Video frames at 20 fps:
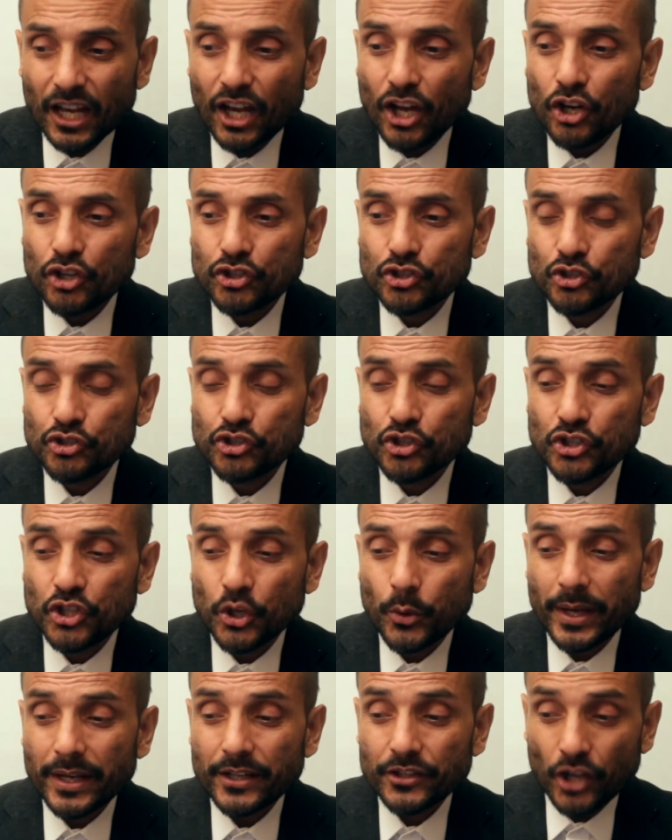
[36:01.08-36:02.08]
Should you do
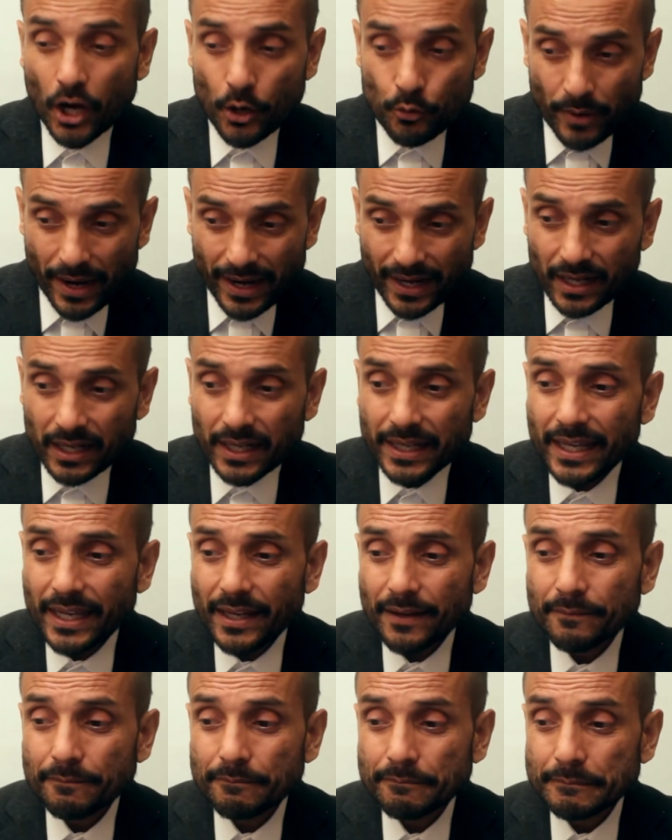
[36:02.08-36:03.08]
it directly,
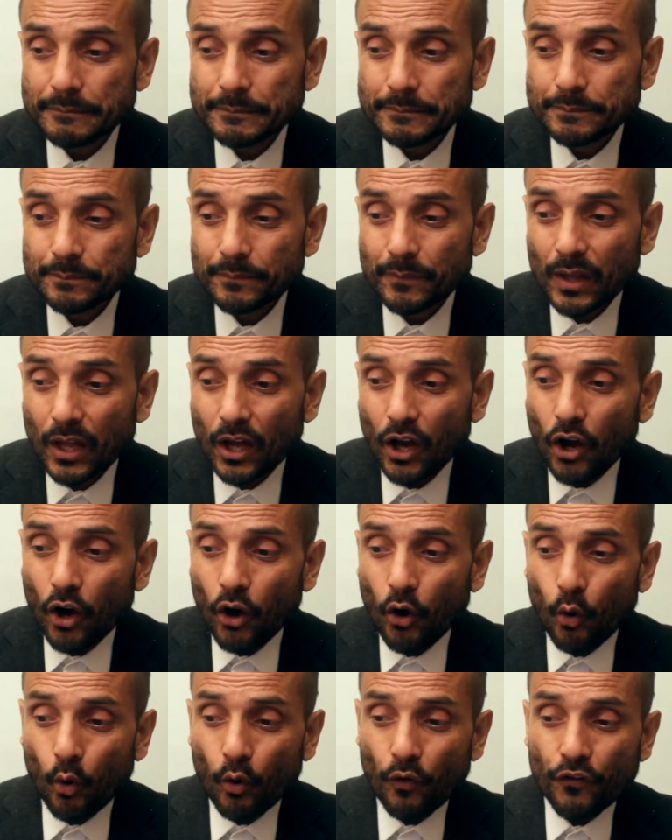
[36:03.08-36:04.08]

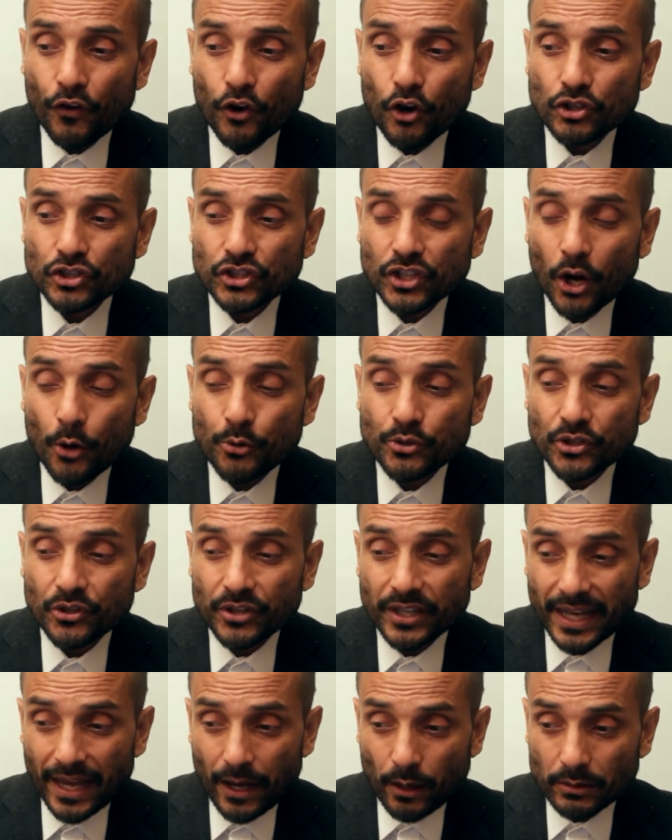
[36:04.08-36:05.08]
or first go to
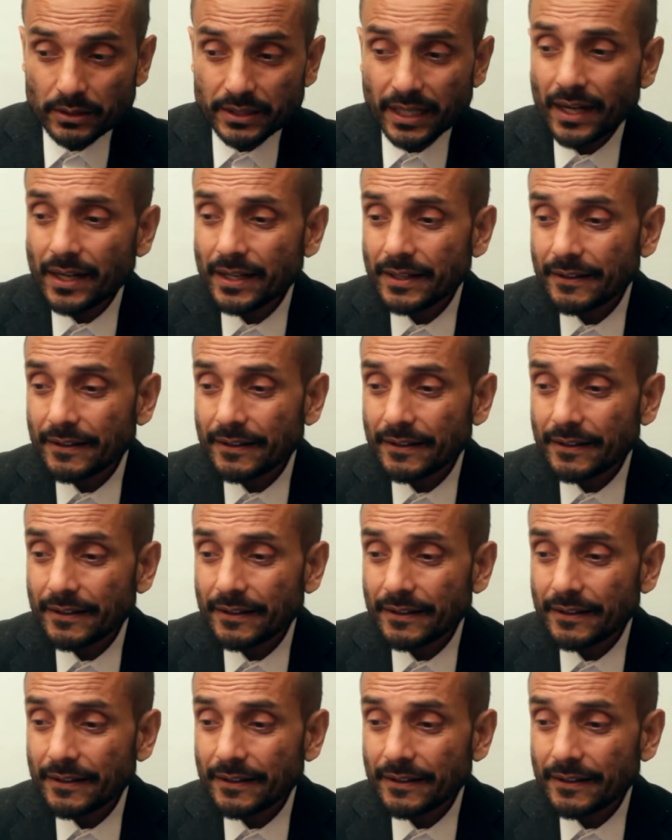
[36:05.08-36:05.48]
the elder?